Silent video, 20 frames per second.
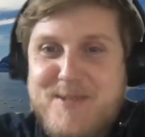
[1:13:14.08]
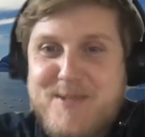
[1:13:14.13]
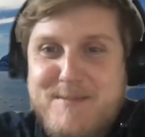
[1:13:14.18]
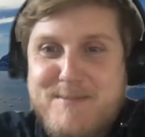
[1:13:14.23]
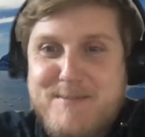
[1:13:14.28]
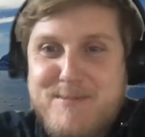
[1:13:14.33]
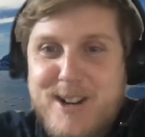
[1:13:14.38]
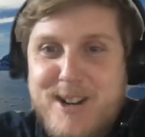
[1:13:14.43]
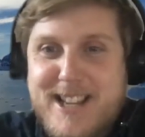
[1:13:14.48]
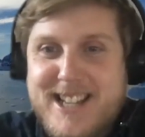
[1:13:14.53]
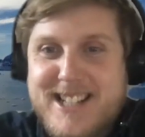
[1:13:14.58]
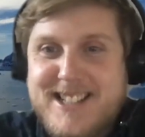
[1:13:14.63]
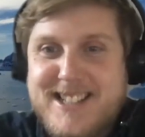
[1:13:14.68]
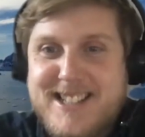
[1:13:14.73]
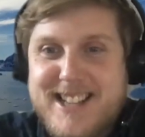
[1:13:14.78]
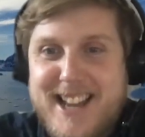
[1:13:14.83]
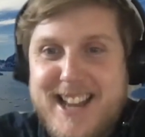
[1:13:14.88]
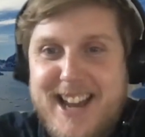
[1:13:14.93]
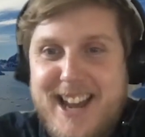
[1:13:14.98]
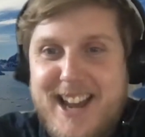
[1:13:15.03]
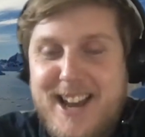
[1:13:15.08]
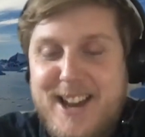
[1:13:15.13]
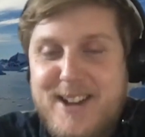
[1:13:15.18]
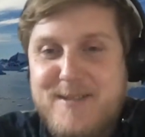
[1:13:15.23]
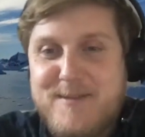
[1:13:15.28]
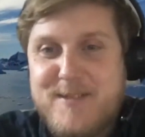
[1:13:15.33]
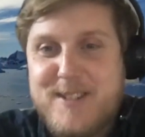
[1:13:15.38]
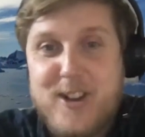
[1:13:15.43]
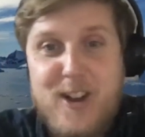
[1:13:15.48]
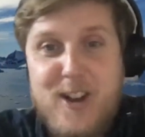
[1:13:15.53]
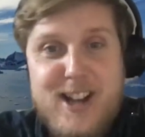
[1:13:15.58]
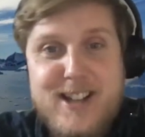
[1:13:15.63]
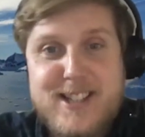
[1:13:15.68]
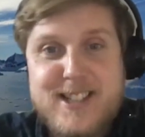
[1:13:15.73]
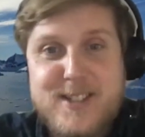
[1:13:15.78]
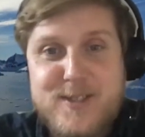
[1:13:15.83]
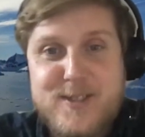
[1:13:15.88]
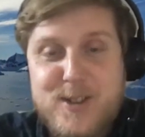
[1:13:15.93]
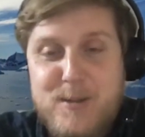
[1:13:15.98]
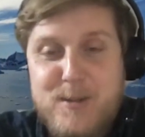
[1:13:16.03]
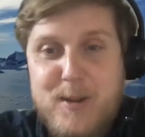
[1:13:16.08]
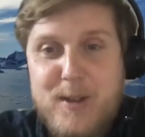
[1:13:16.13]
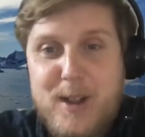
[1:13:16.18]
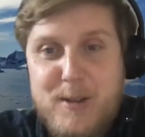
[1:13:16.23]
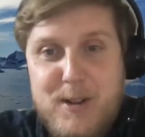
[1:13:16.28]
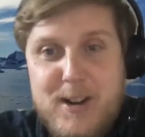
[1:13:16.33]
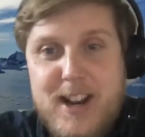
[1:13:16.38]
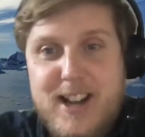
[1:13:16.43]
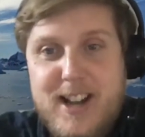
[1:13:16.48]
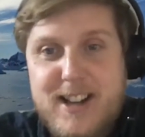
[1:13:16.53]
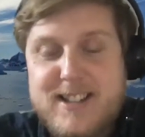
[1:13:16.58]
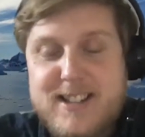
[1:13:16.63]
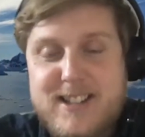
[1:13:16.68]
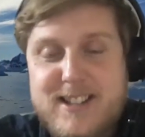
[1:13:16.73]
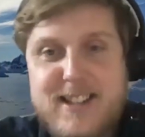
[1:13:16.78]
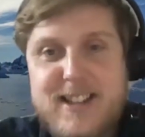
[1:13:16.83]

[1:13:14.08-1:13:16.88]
Brilliant. No, I didn't even know about that one.